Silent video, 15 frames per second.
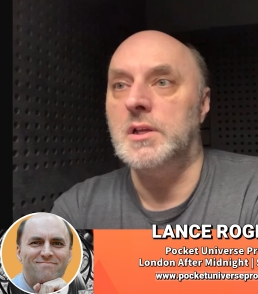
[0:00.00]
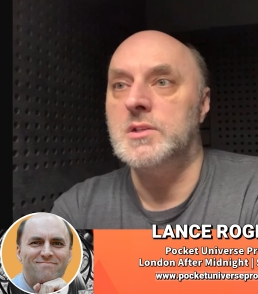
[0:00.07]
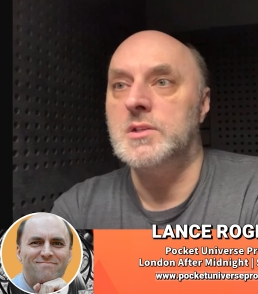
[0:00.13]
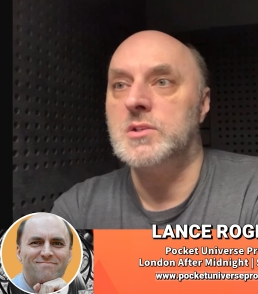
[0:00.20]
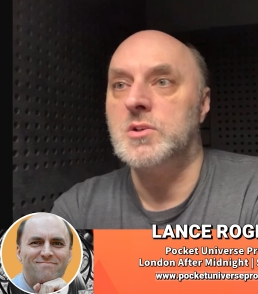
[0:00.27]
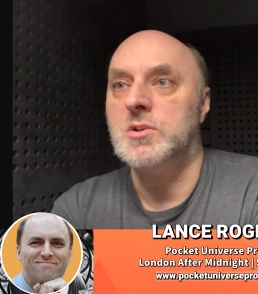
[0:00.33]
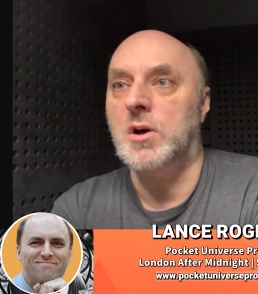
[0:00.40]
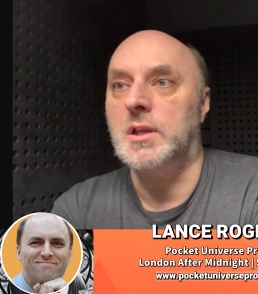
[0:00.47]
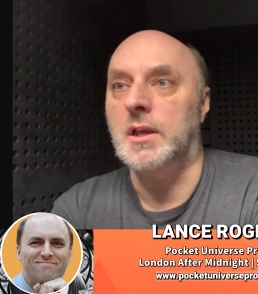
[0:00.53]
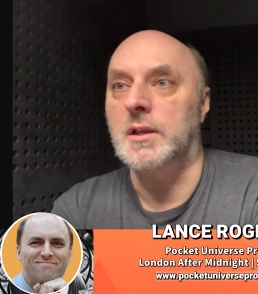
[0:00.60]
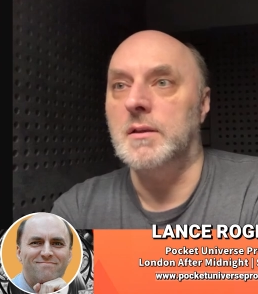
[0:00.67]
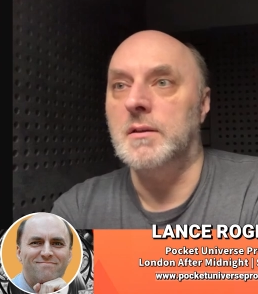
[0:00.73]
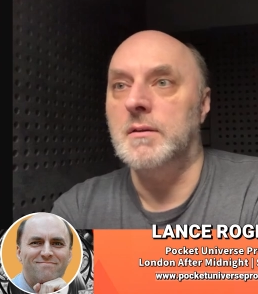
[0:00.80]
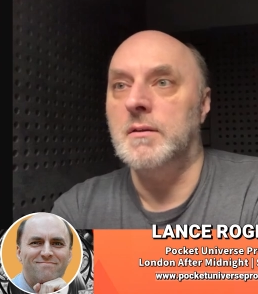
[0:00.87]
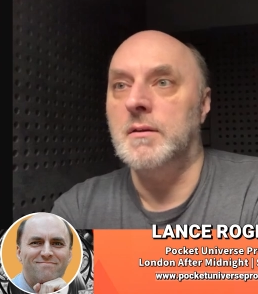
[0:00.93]
Speaker 1: Talking,
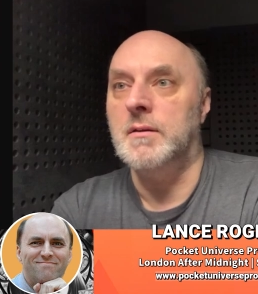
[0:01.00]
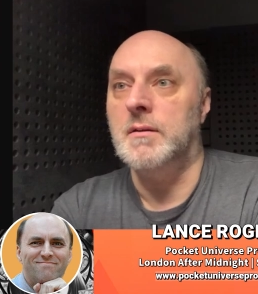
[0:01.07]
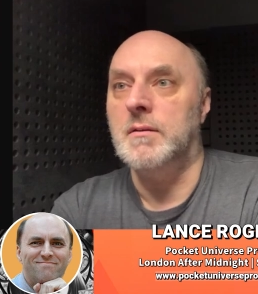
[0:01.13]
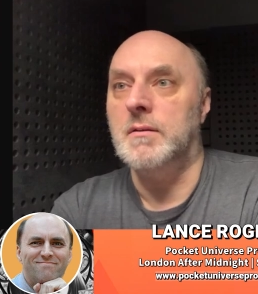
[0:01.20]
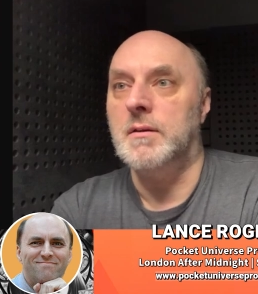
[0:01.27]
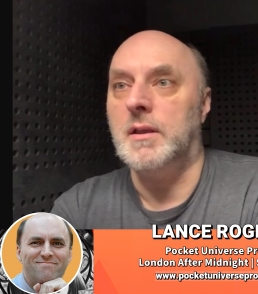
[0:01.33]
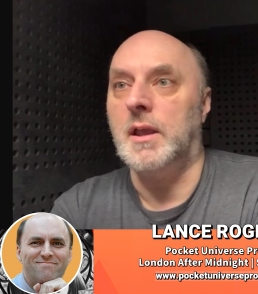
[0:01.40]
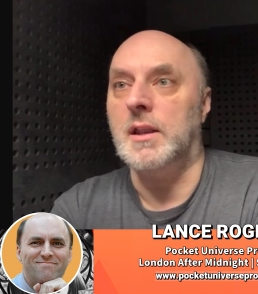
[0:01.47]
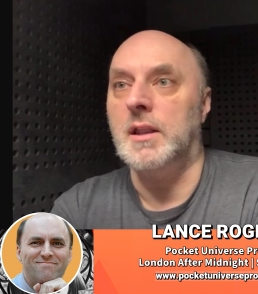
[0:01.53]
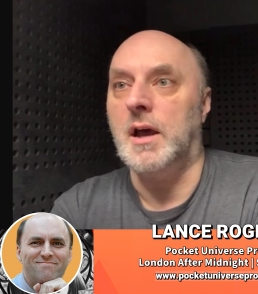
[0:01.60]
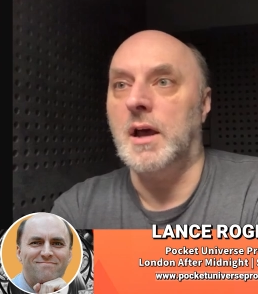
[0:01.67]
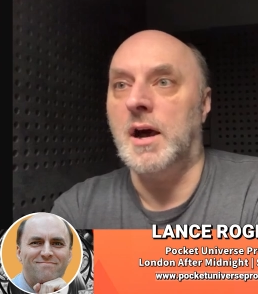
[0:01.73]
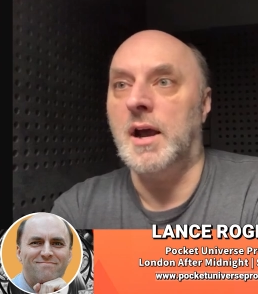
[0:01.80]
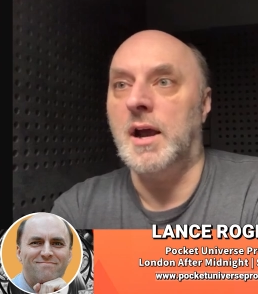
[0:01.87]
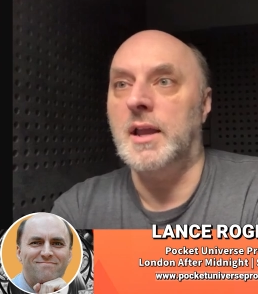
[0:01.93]
and
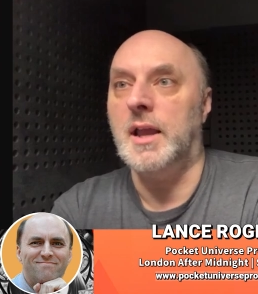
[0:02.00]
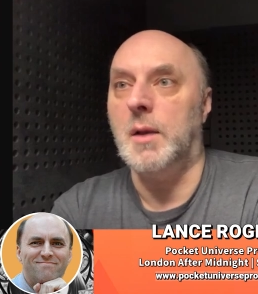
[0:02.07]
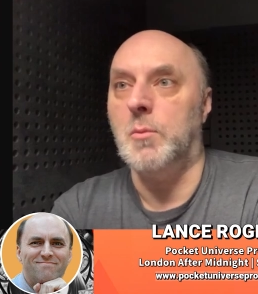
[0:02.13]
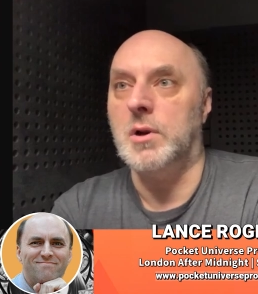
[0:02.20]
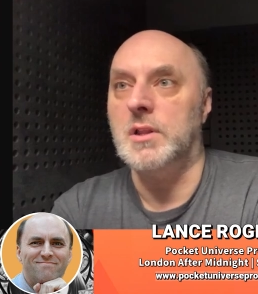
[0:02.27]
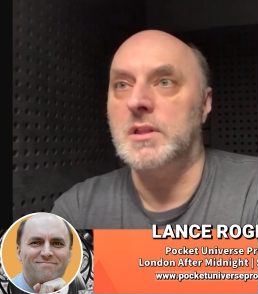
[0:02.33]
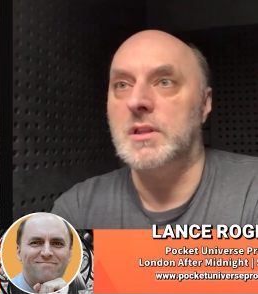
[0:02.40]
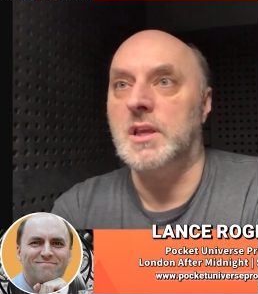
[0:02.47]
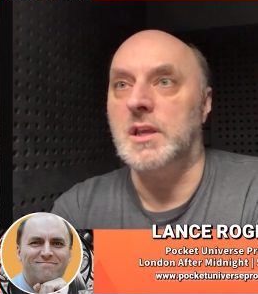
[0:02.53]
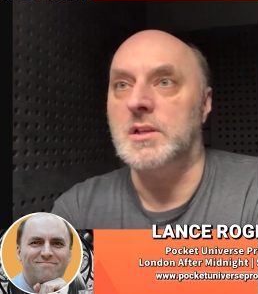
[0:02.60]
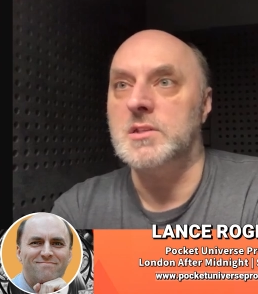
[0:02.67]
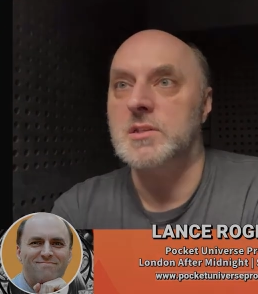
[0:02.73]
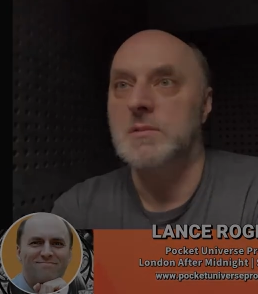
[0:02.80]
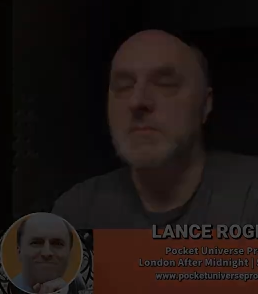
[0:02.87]
I am one of the geeks.